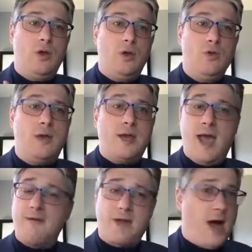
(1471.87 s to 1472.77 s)
you can
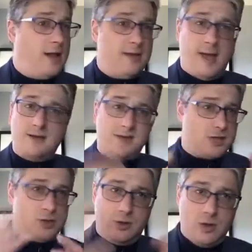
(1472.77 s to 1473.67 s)
have contact,
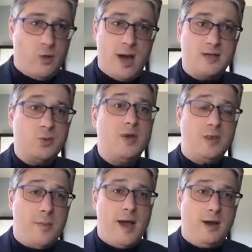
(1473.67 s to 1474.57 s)
sexual or otherwise, with
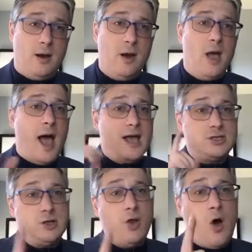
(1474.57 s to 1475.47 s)
a minor,
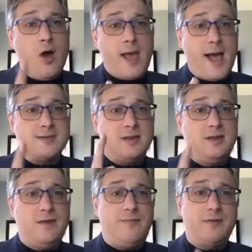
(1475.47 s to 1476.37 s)
as long as the
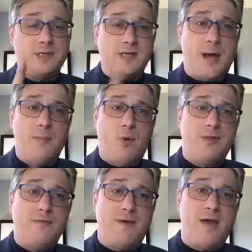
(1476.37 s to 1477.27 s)
difference is not more
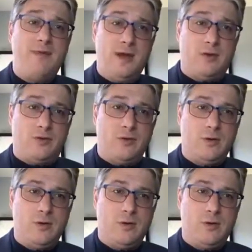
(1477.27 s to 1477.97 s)
than 5 years.